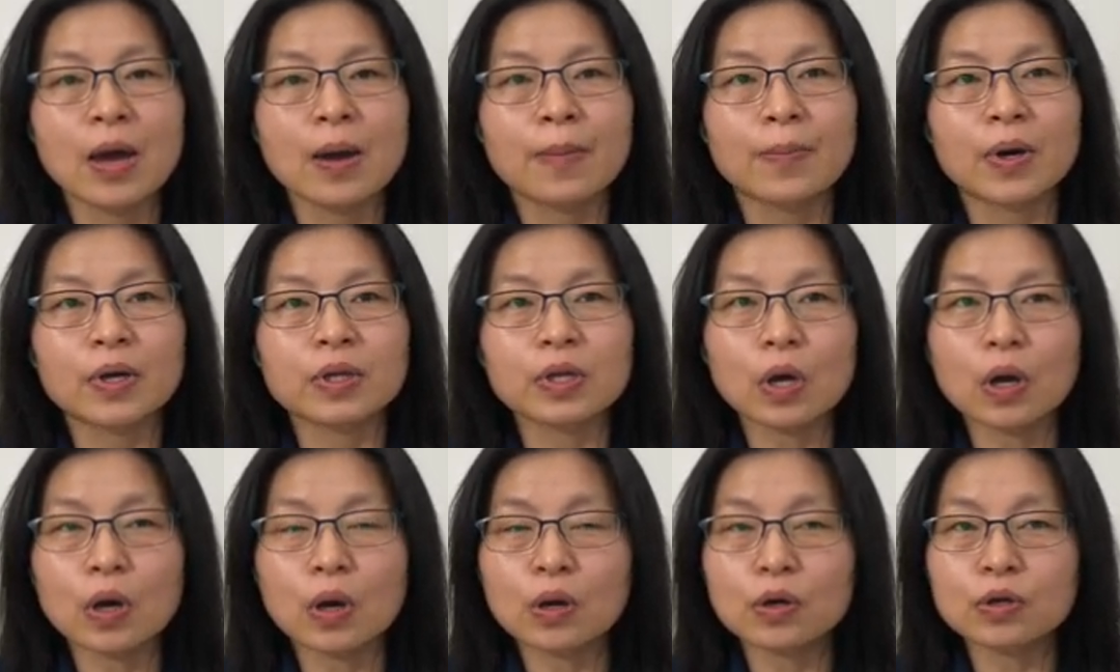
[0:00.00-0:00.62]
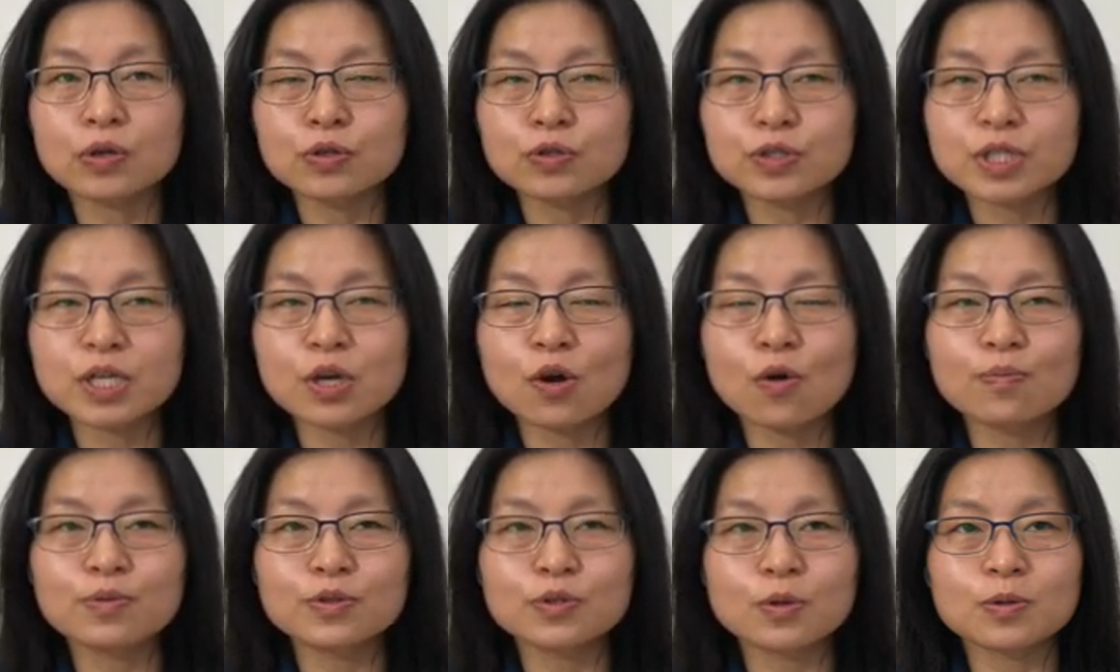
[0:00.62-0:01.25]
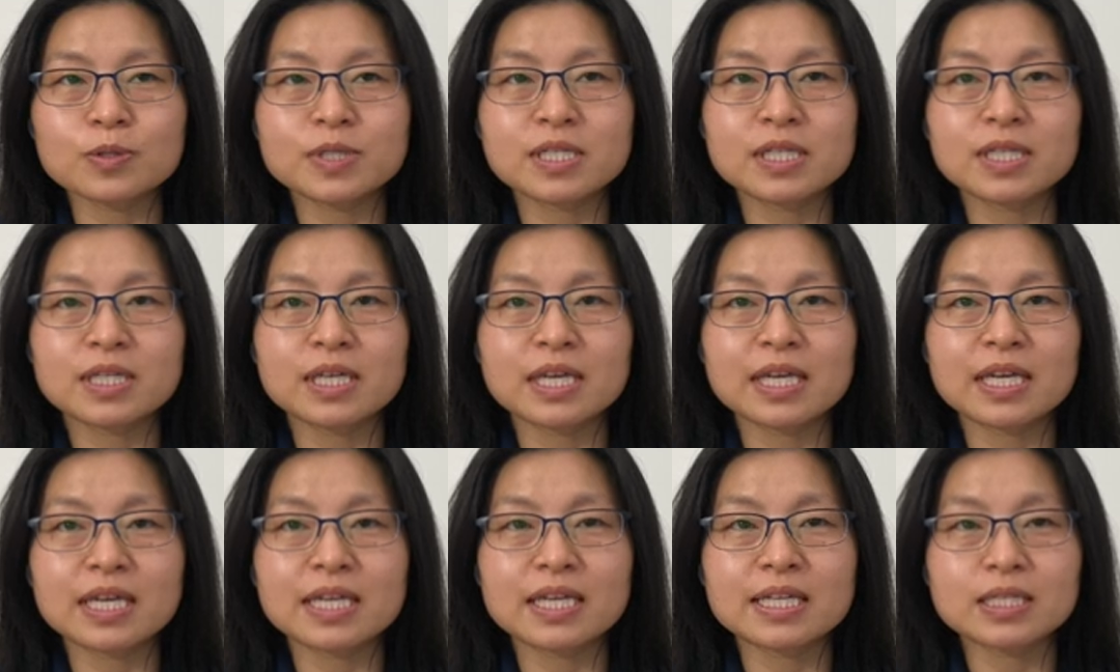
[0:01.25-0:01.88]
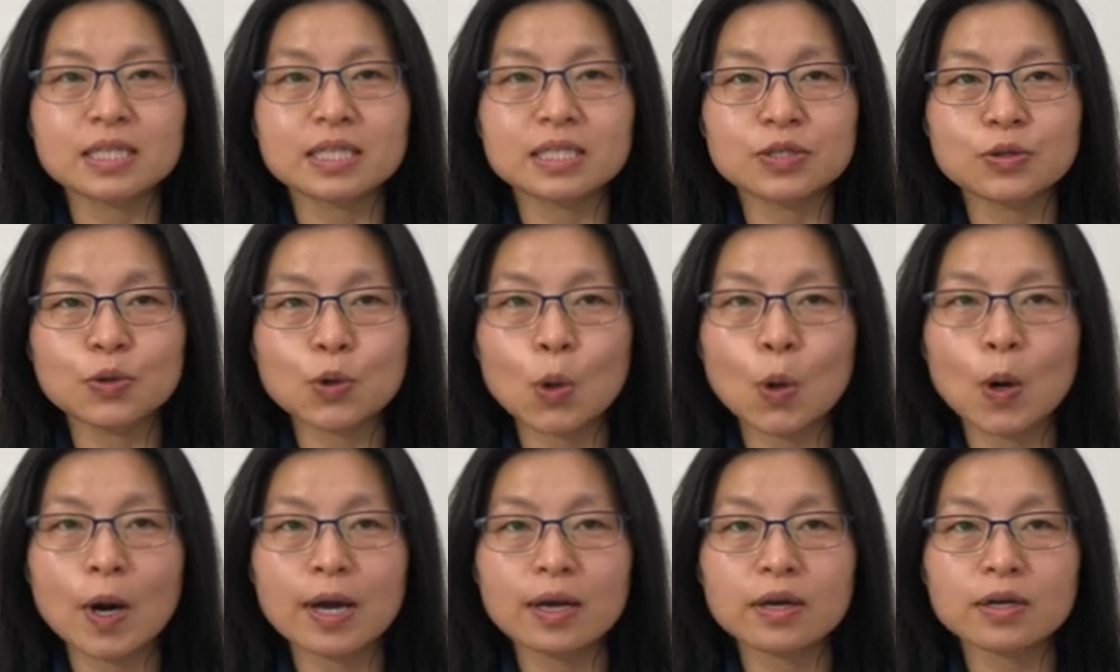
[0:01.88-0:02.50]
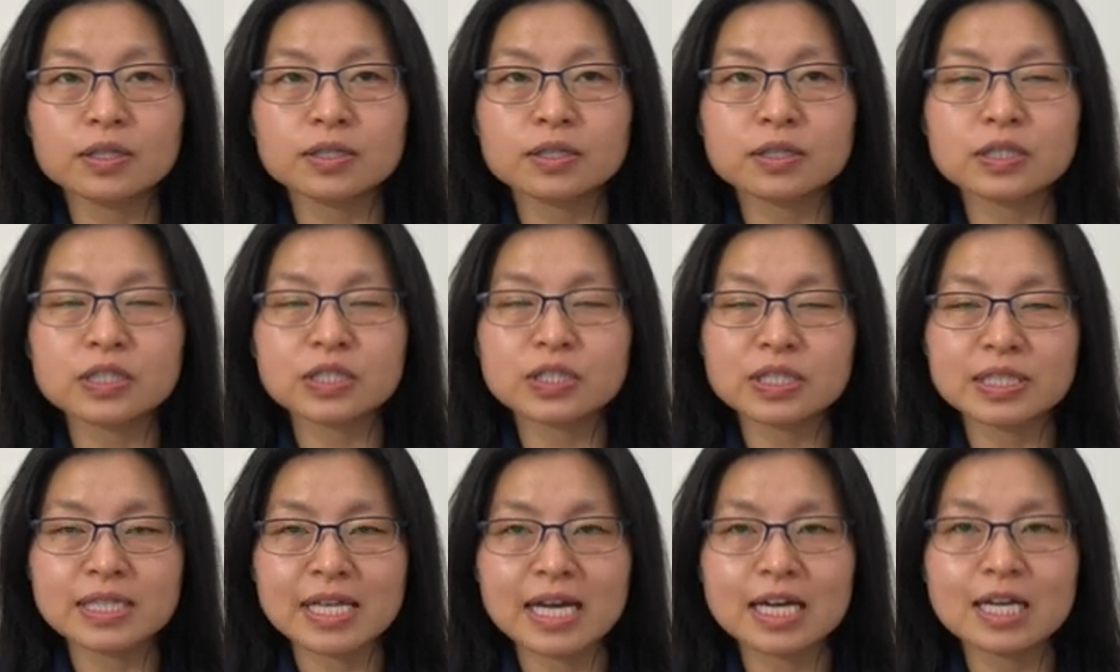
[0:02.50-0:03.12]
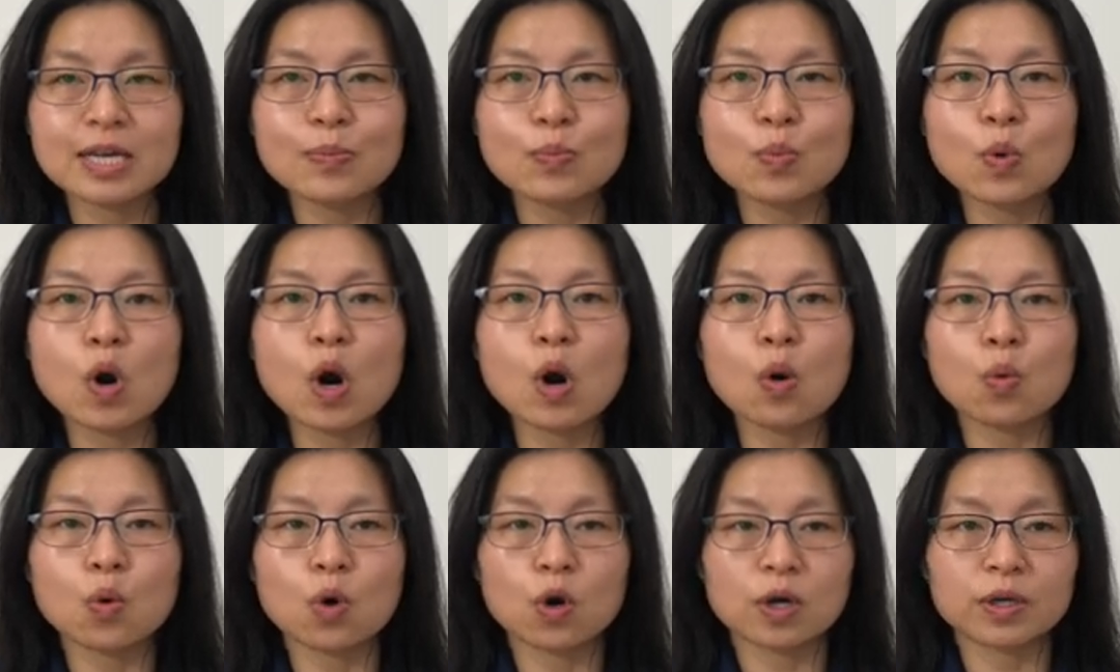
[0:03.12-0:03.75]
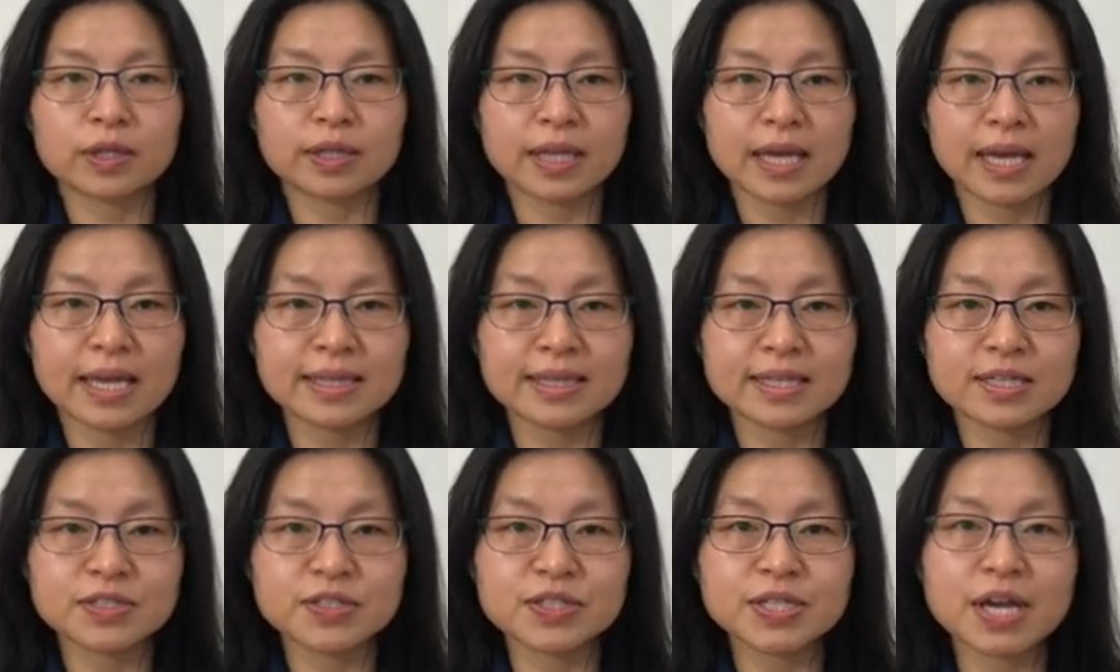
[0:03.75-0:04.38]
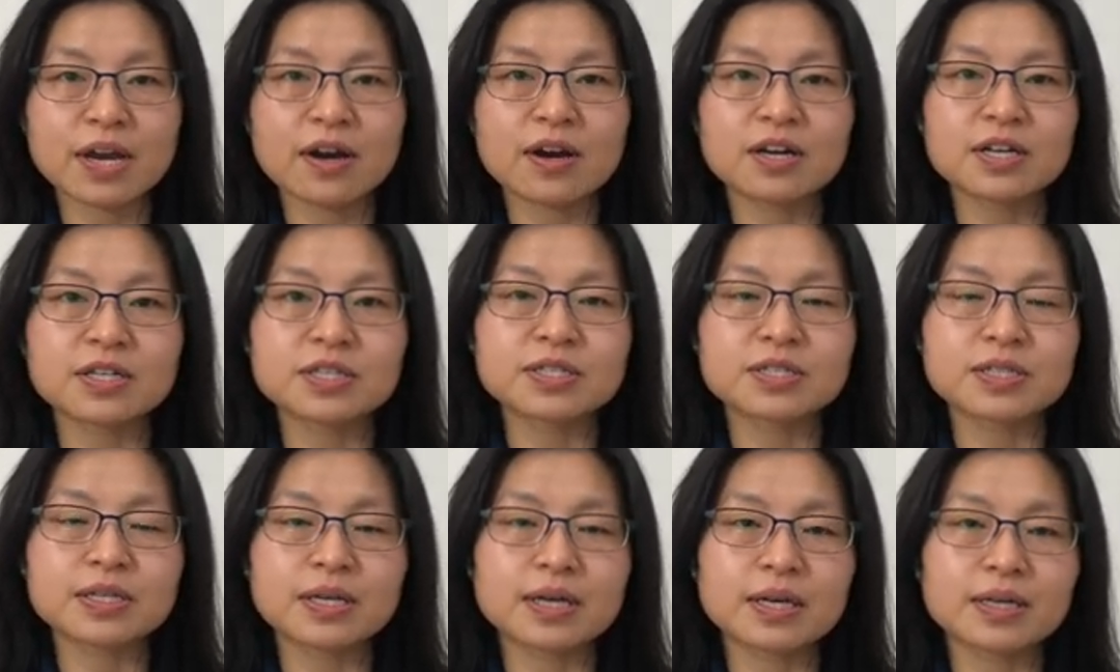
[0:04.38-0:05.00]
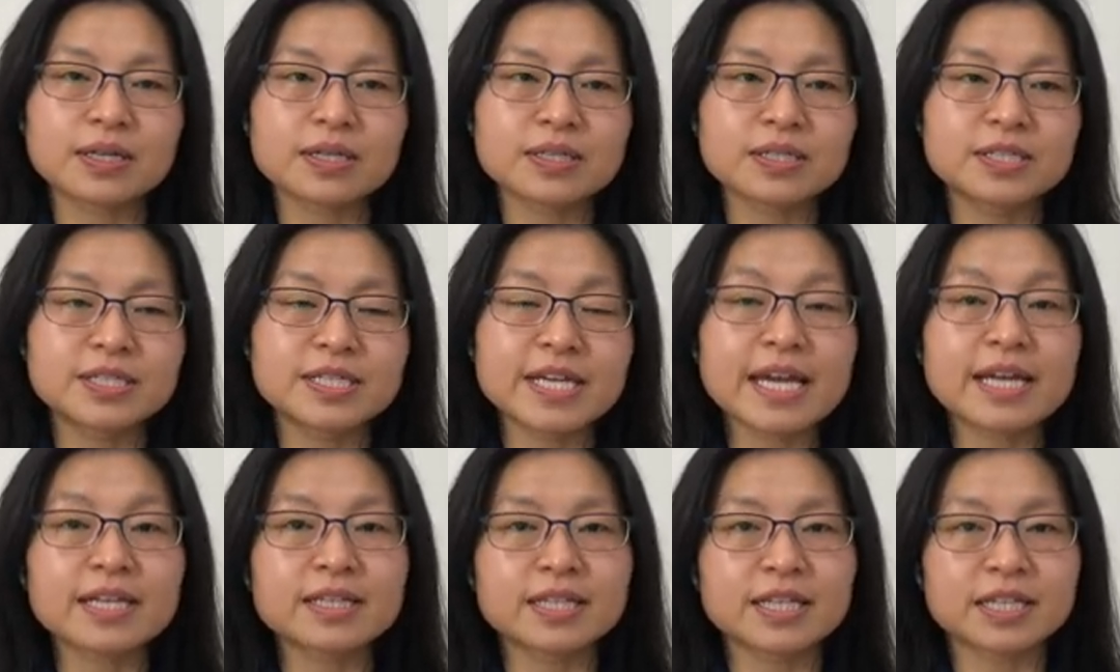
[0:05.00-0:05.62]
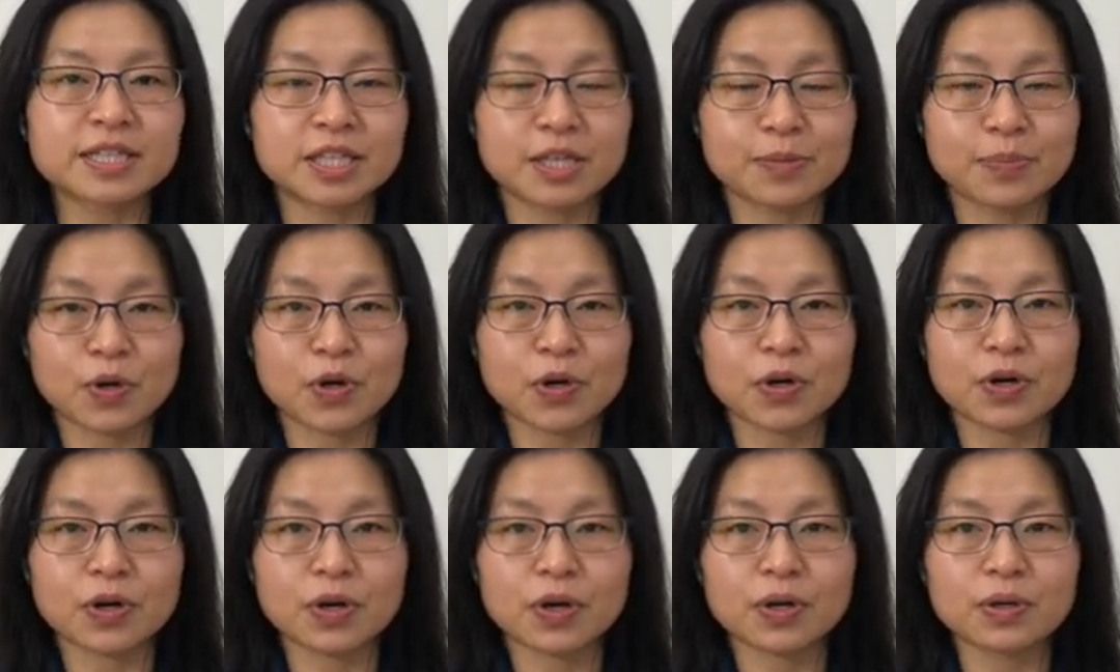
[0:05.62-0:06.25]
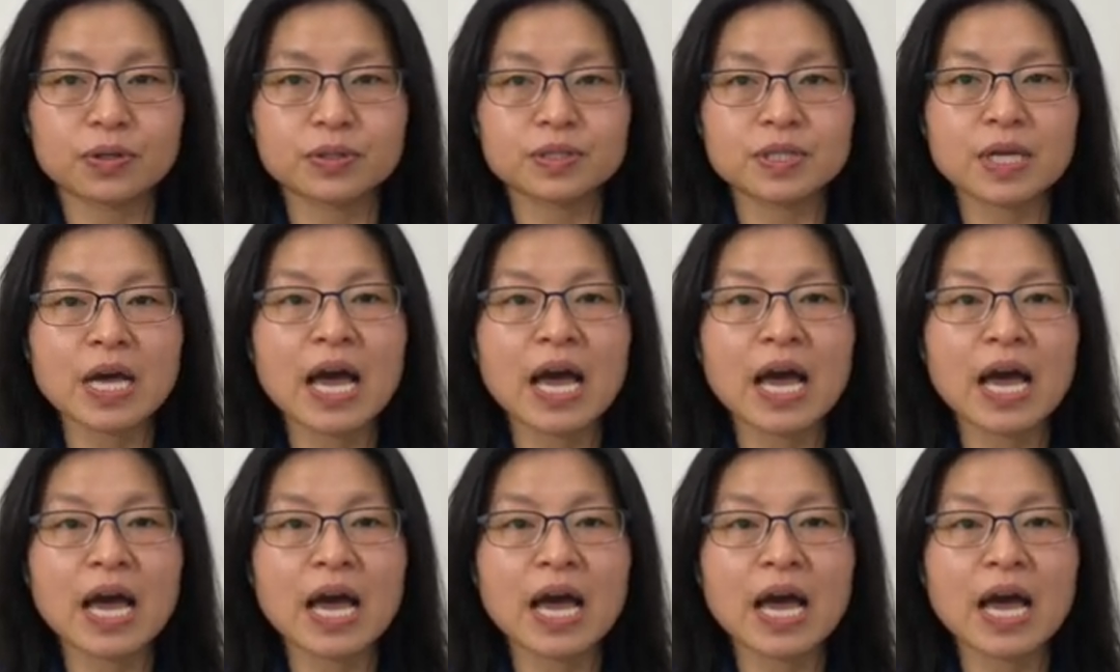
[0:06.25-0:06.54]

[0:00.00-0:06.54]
but using OpenOCD it requires slightly more work than the SEGGER J-Link debuggers.